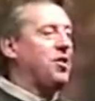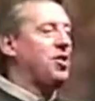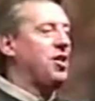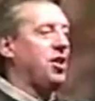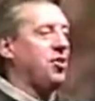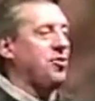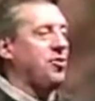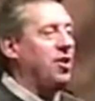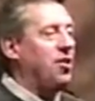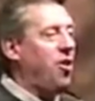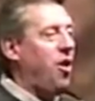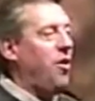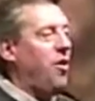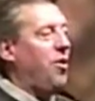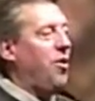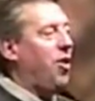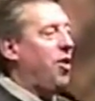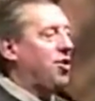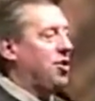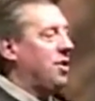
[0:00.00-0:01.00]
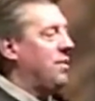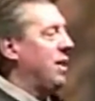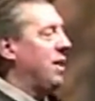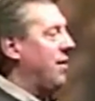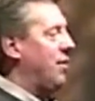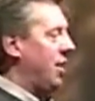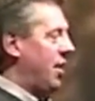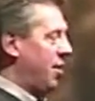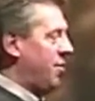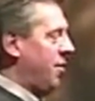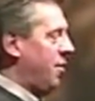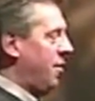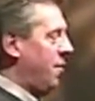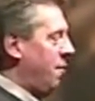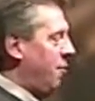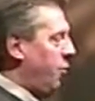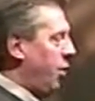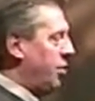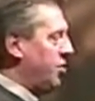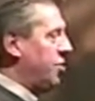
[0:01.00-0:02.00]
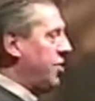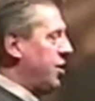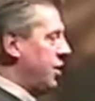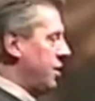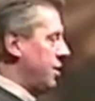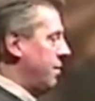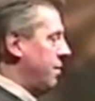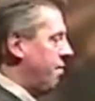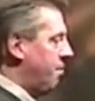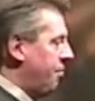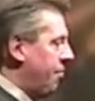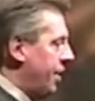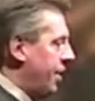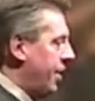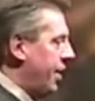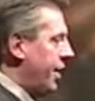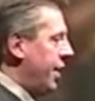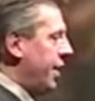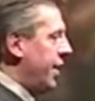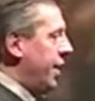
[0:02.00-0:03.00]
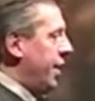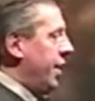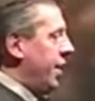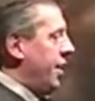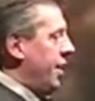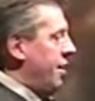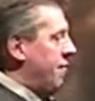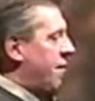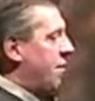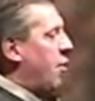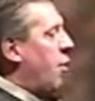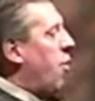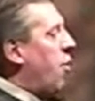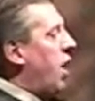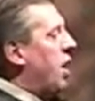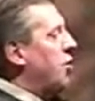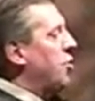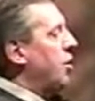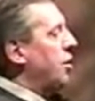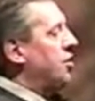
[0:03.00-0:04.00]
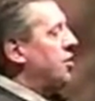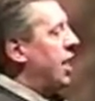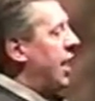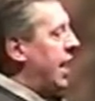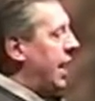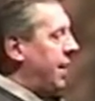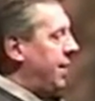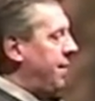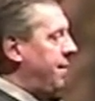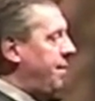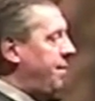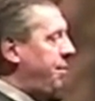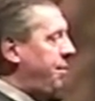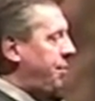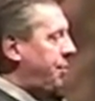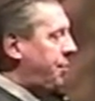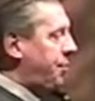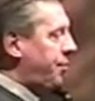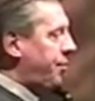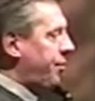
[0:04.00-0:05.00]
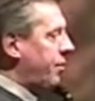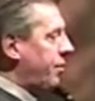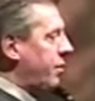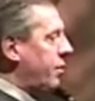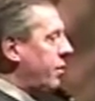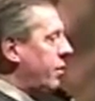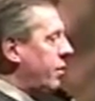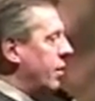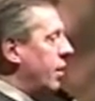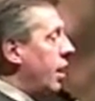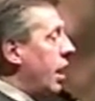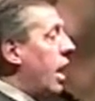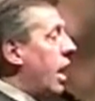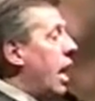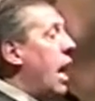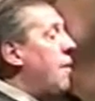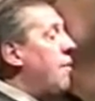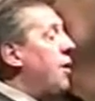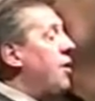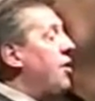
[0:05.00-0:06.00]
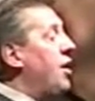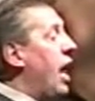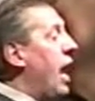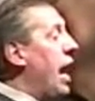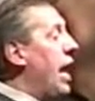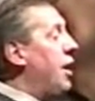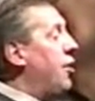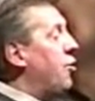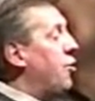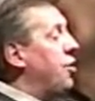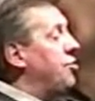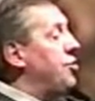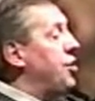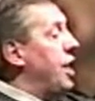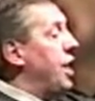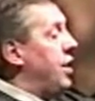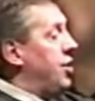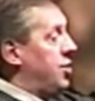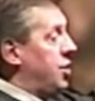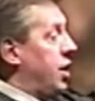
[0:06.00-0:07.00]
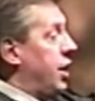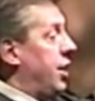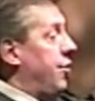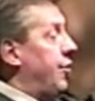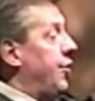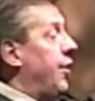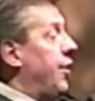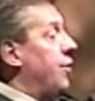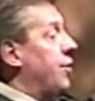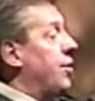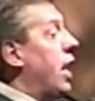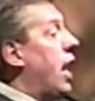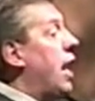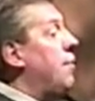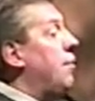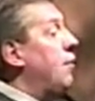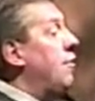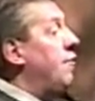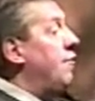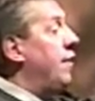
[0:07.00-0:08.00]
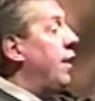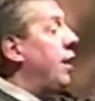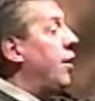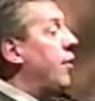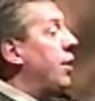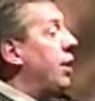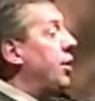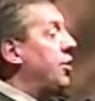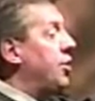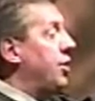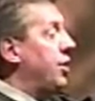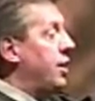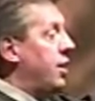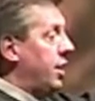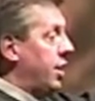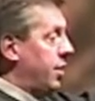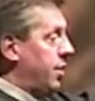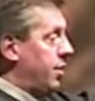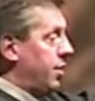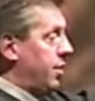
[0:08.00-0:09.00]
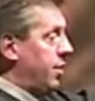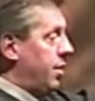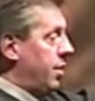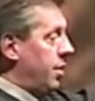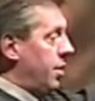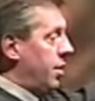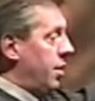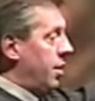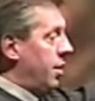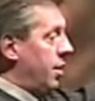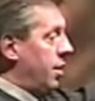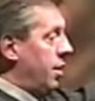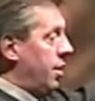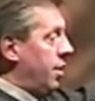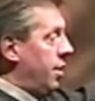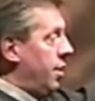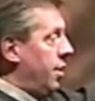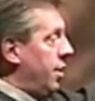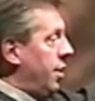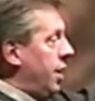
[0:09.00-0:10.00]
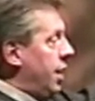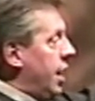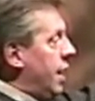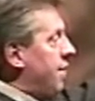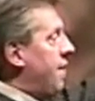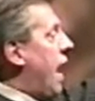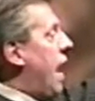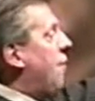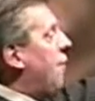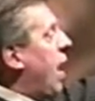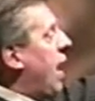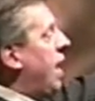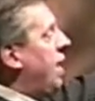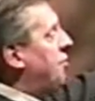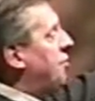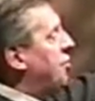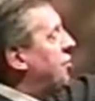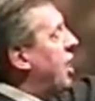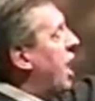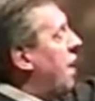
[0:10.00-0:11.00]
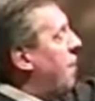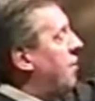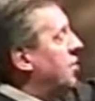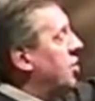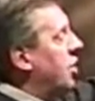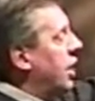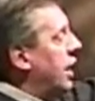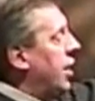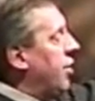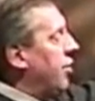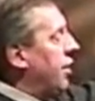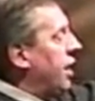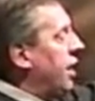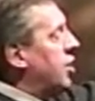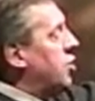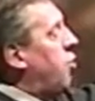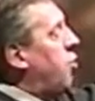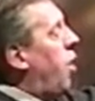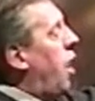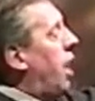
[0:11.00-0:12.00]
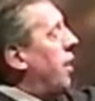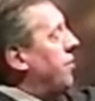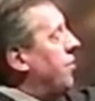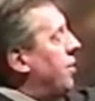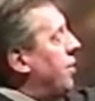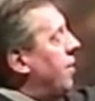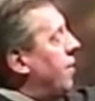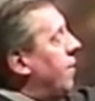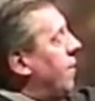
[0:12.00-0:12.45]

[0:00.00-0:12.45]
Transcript: this illustration in all the laws. Let me give it here, though. Watch this. If from a 1 to a 10, I'm a 9 or a 10 as a leader. In other words, I'm a very good leader. If I'm right at the top as a leader, guess what?